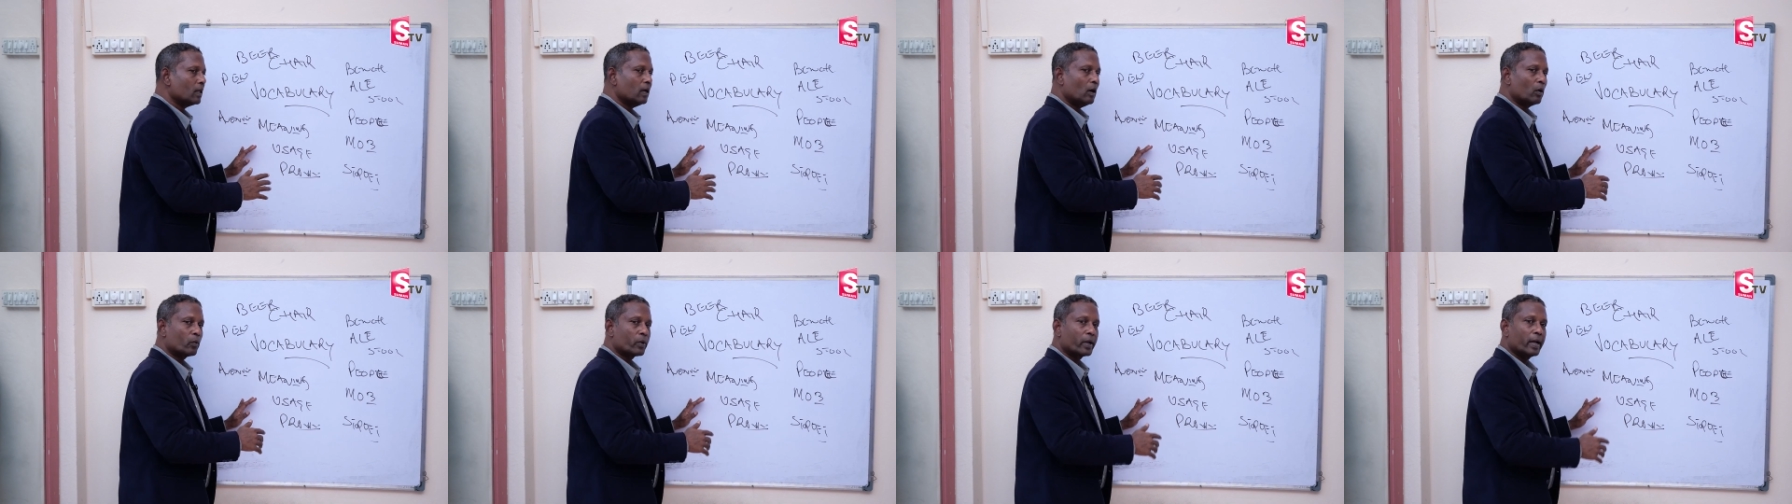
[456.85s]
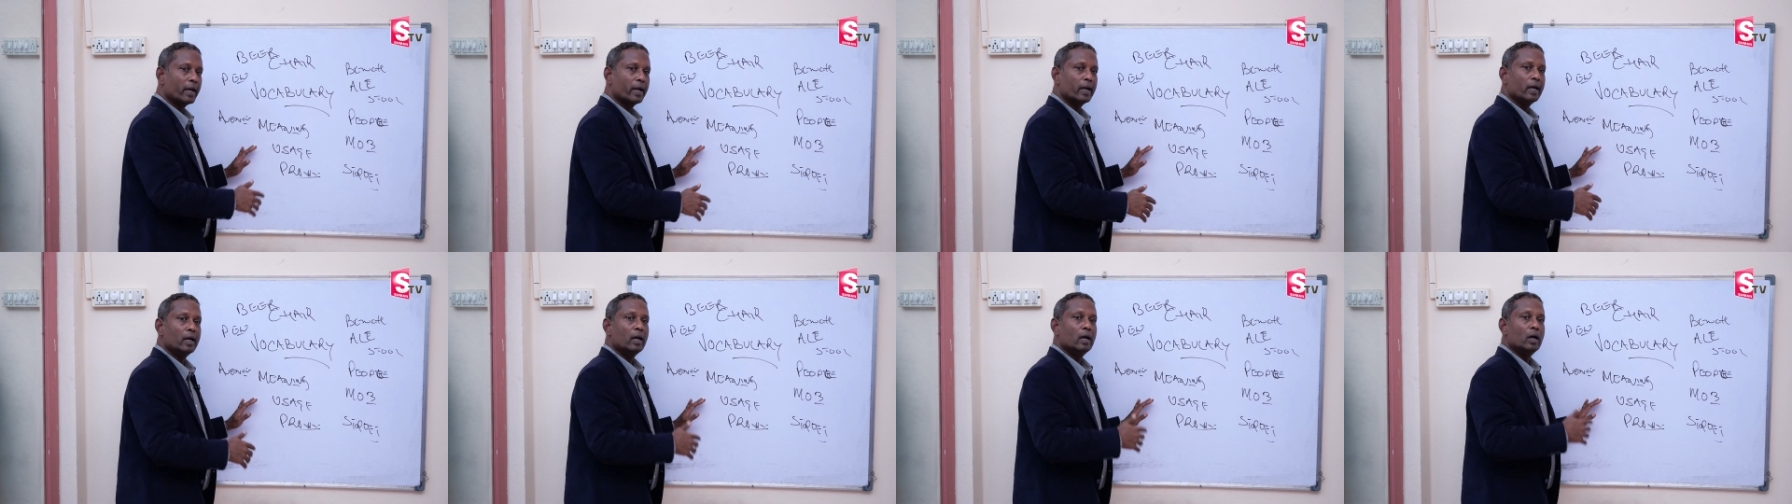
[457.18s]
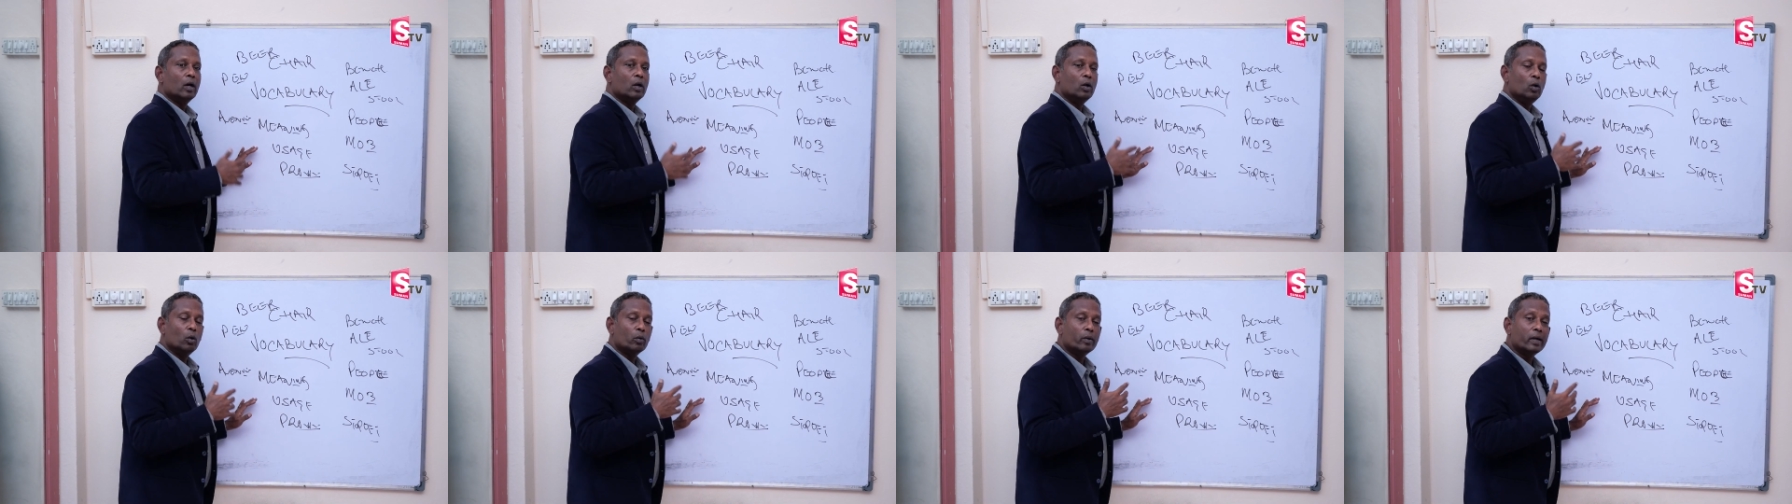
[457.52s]
Okay.
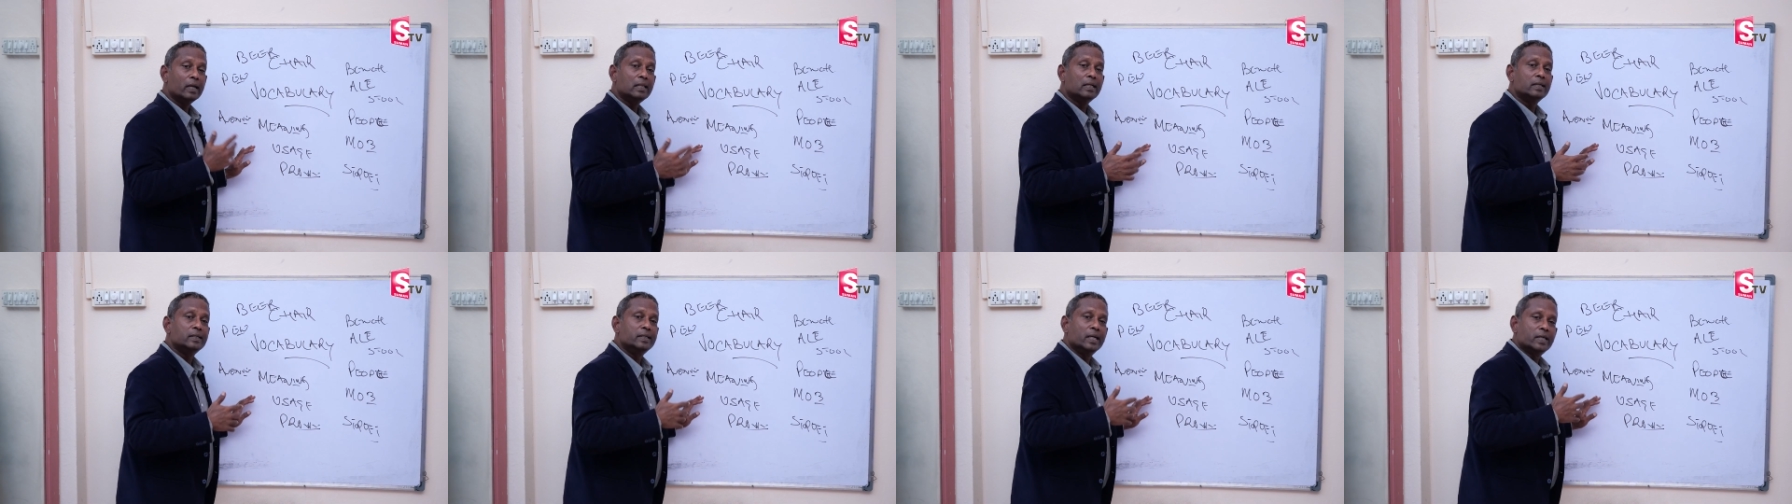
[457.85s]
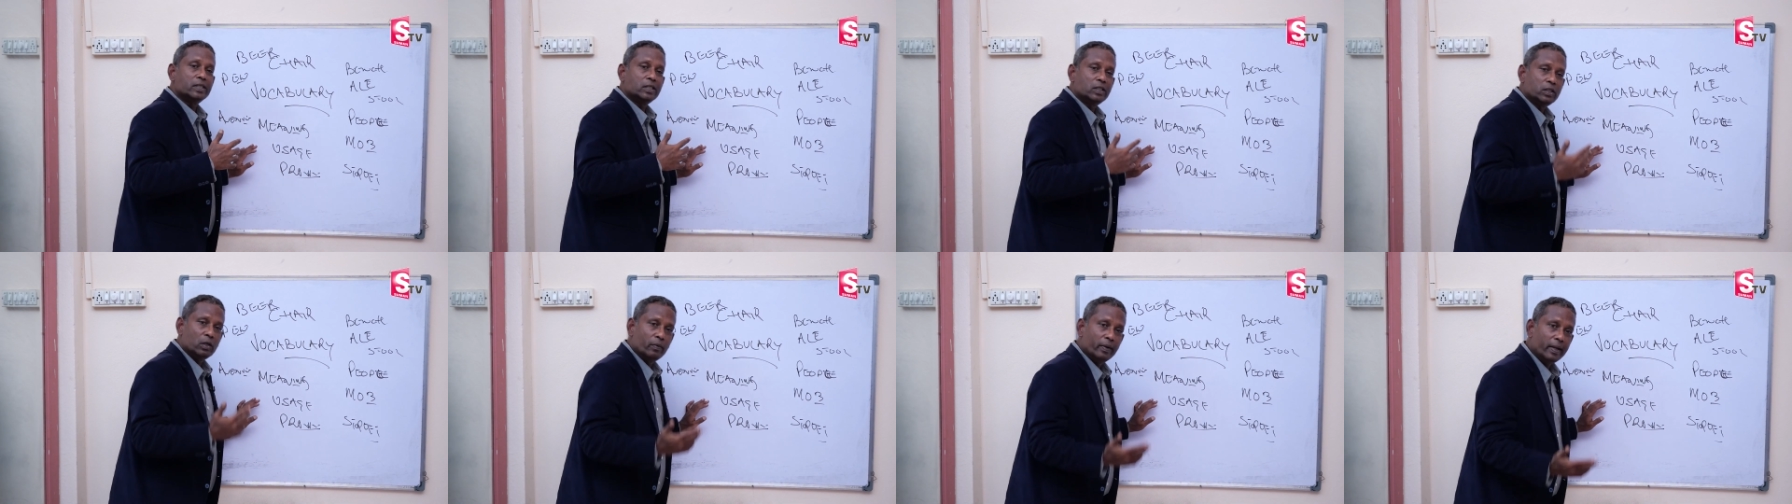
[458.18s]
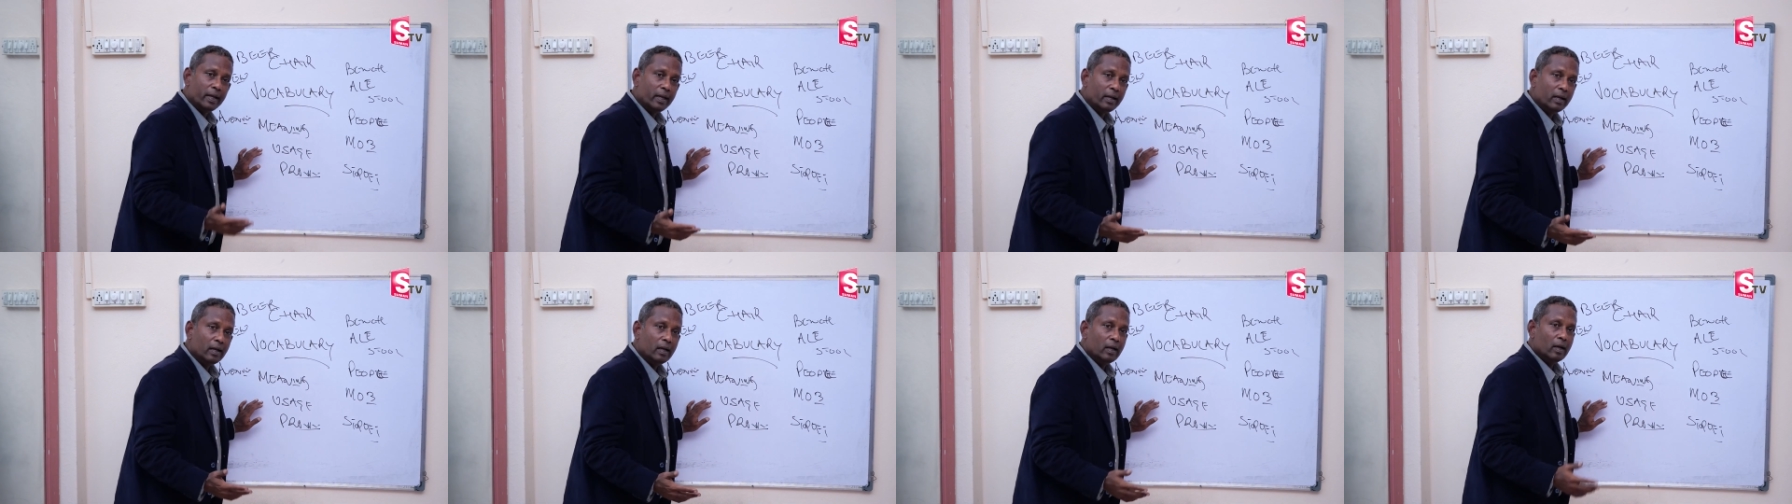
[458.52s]
Look at the
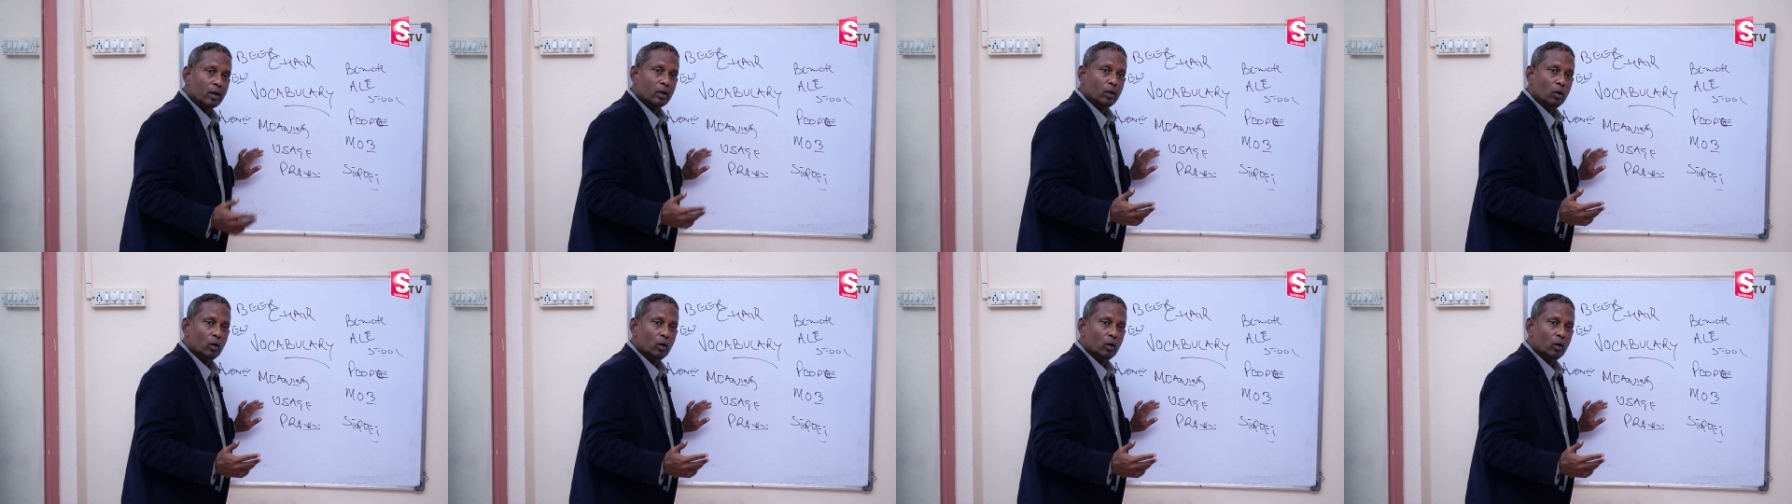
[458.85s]
dictionary.